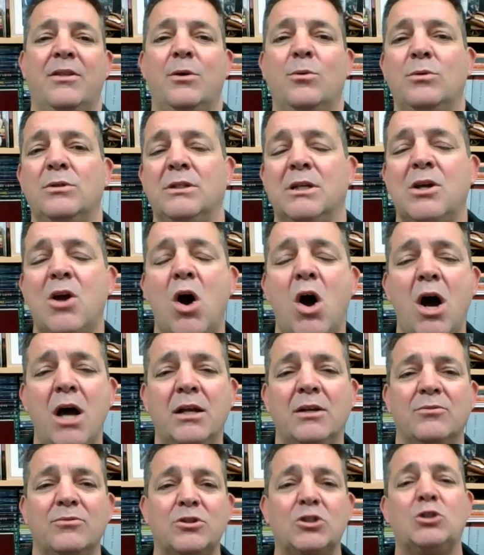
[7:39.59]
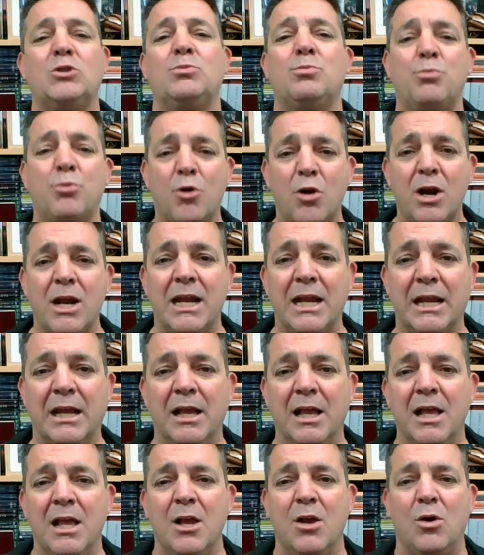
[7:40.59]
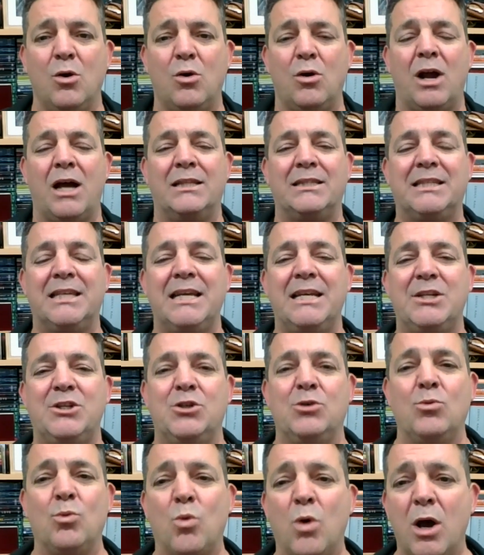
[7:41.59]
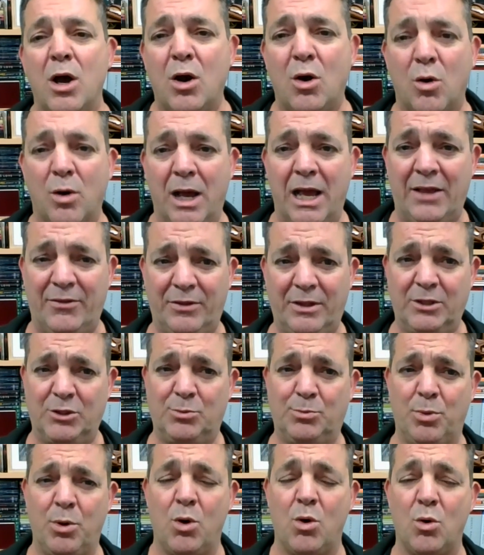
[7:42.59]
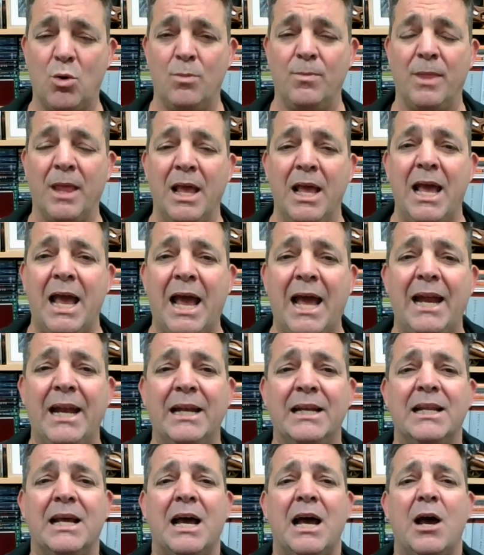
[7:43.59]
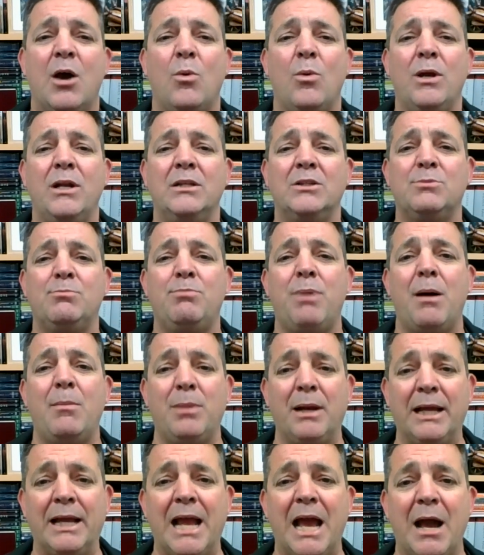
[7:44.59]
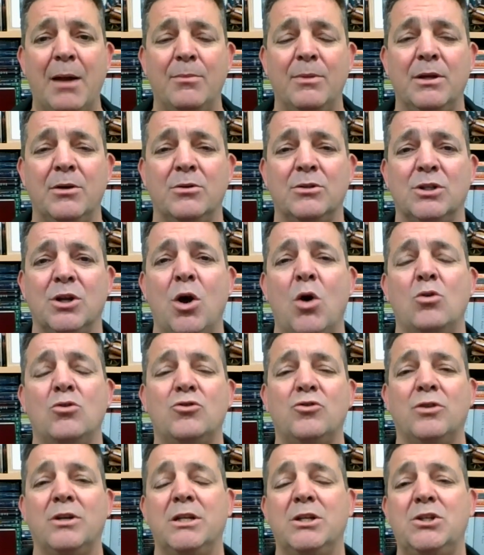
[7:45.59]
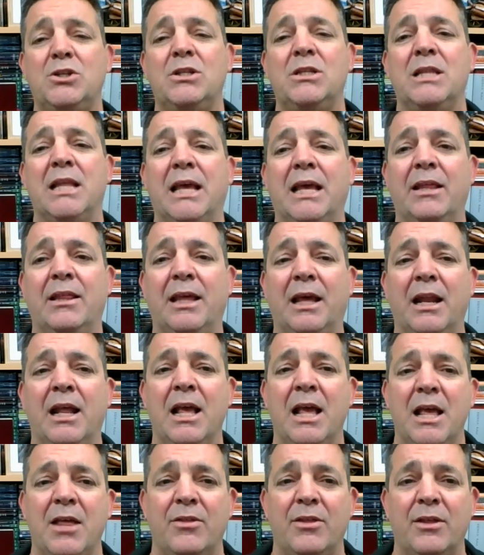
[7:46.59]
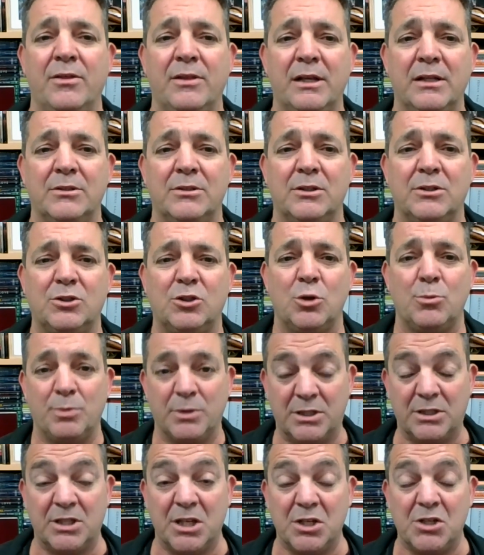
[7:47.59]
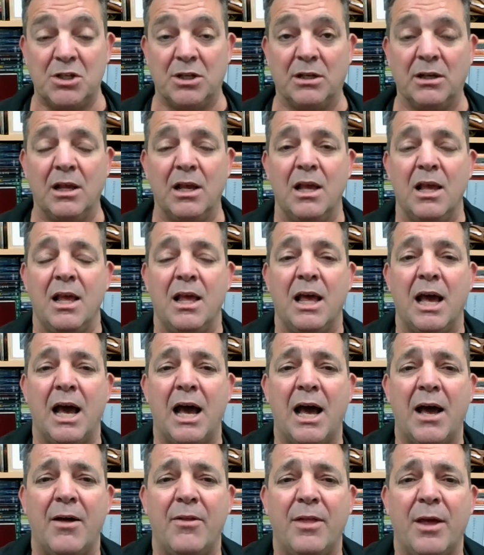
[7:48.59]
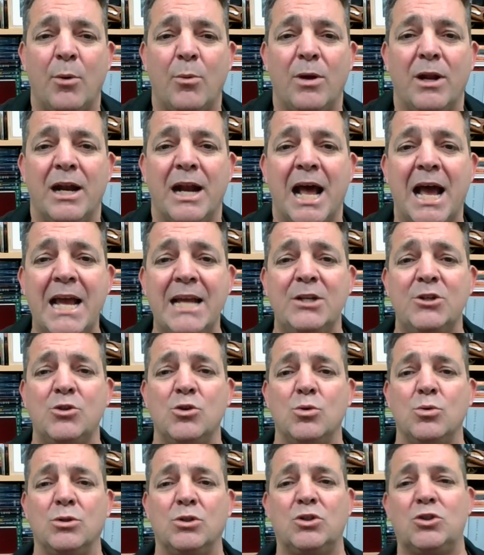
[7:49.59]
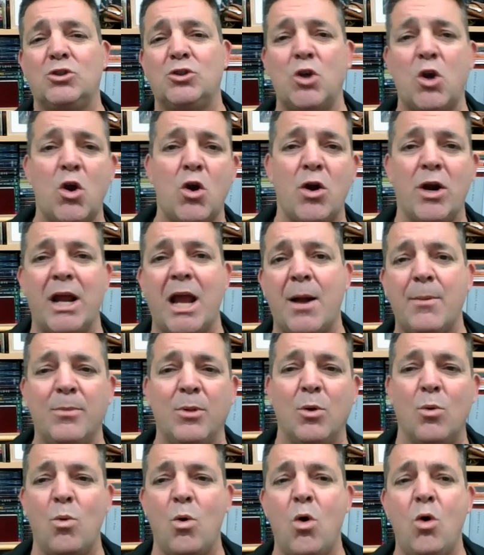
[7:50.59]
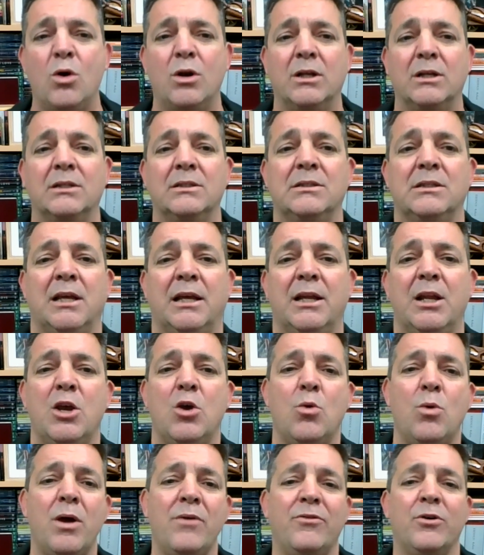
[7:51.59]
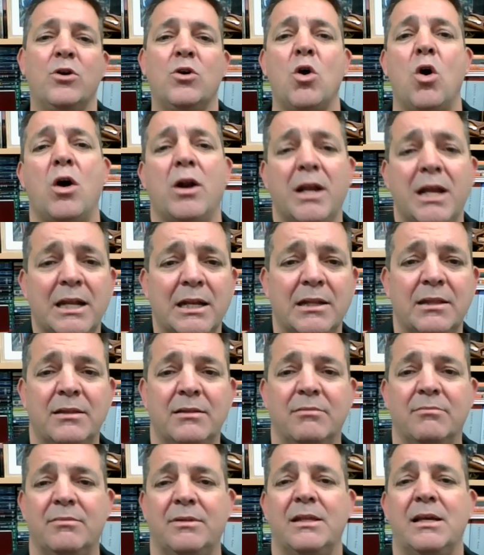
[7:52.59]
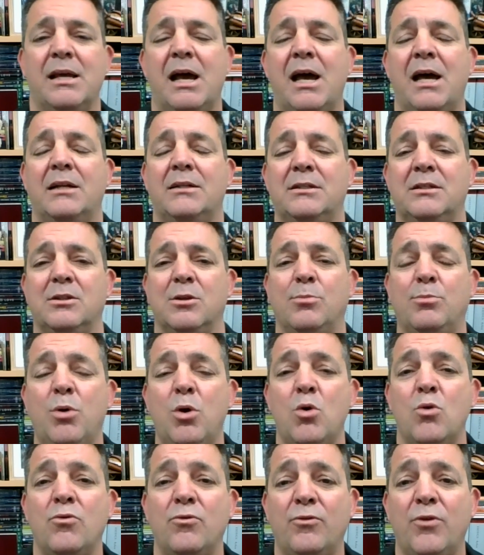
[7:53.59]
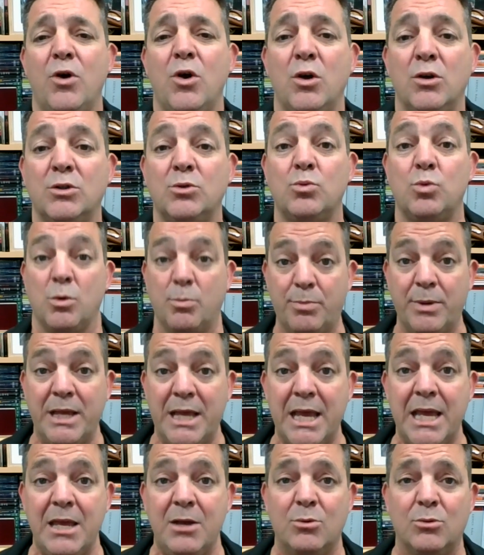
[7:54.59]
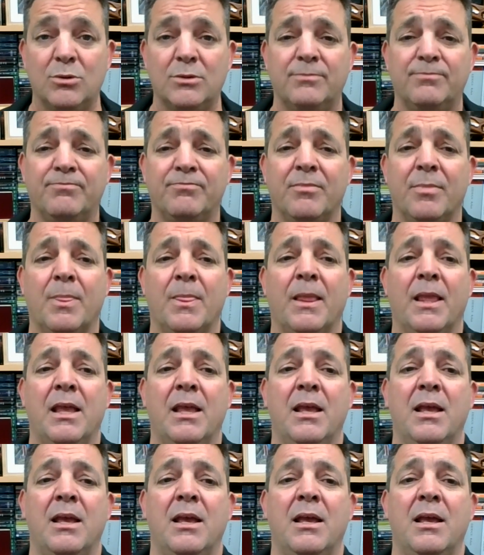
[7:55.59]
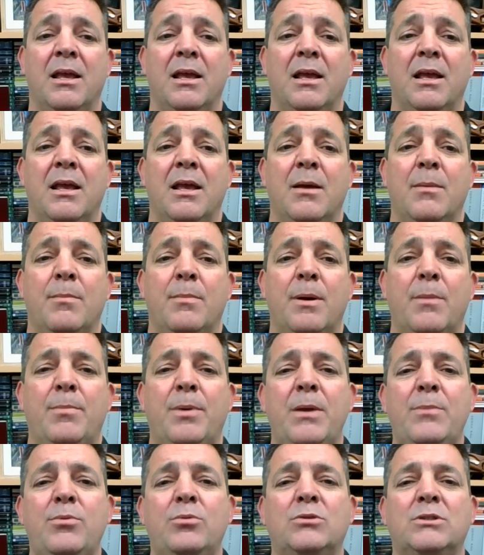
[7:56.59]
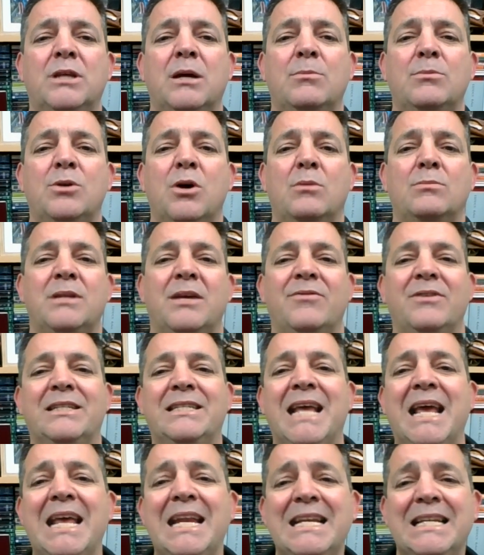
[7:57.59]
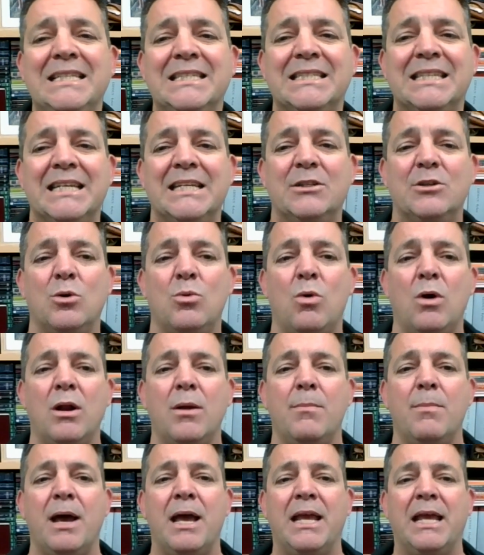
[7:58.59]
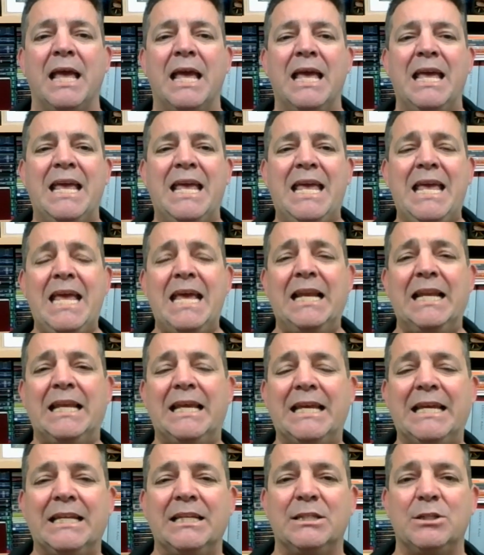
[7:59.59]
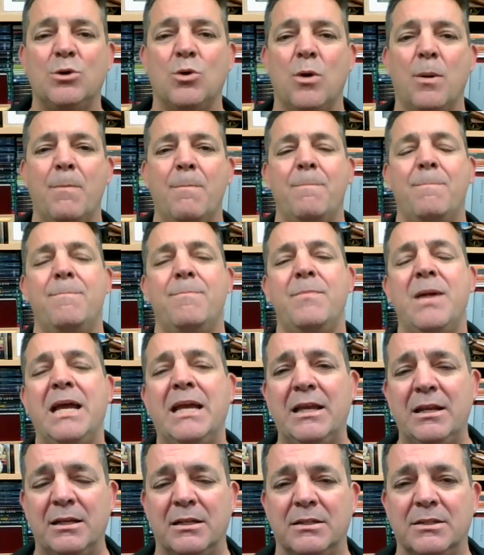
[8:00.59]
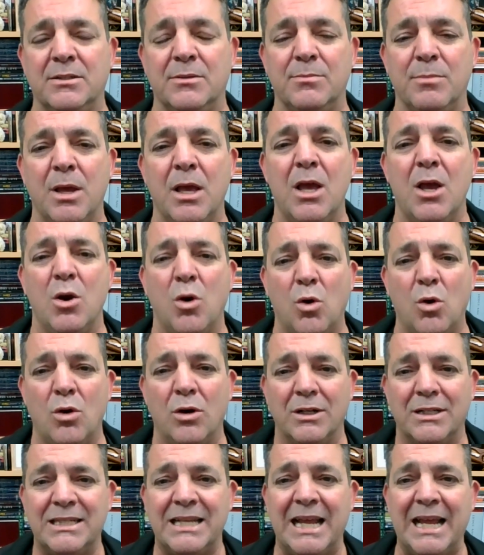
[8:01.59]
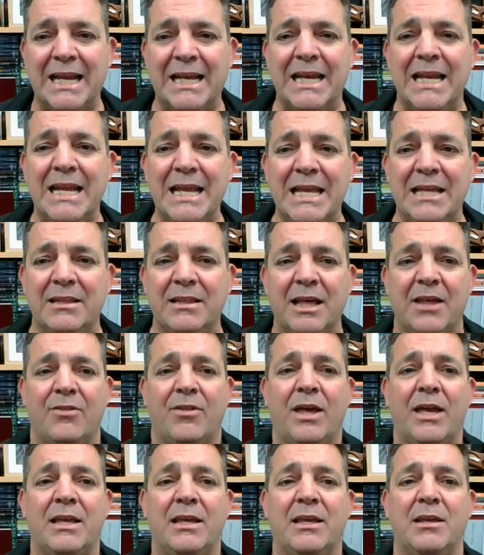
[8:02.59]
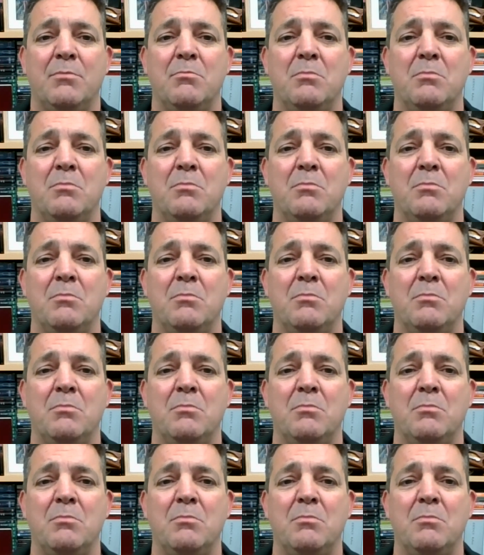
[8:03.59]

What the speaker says: was a kind of spring or artesian well at this pool. And when it's bubbling up, there is an old tradition there that's a superstition that when an angel was stirring up the waters, and whoever got in to the pool first would be healed. But people sometimes have a tendency to want to make healing into a mechanism or a technique that they can